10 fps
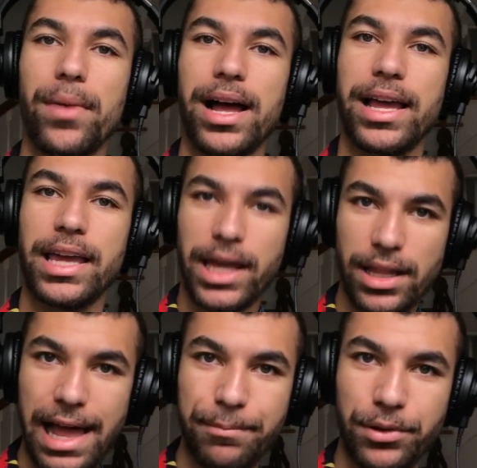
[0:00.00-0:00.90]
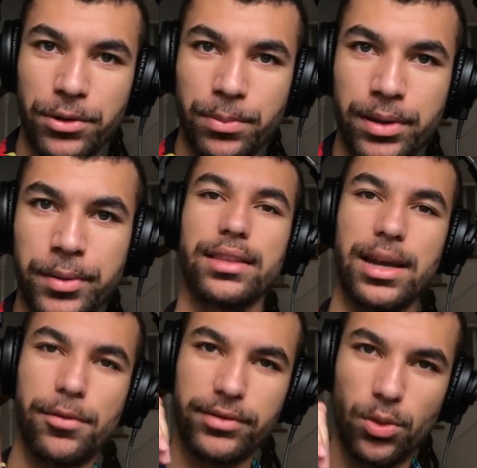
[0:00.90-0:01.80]
my clap loop, then I
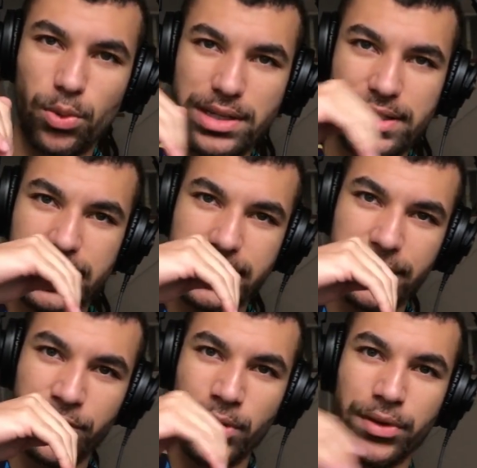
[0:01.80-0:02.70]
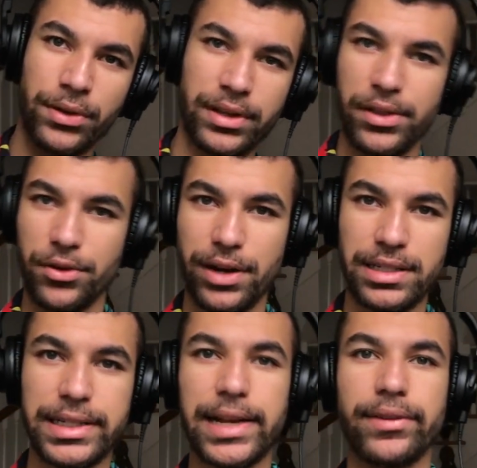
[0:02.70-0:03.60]
moved it 1/64th early on the grid
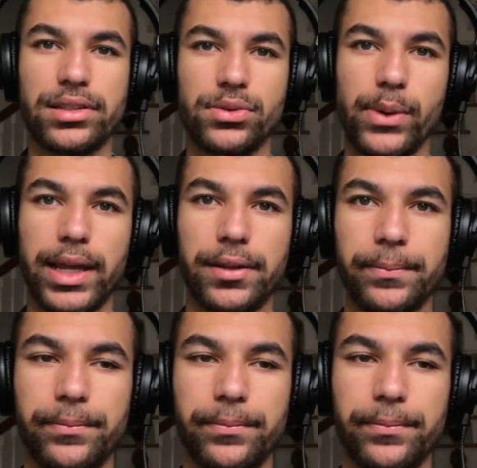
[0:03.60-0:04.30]
to give it a swing.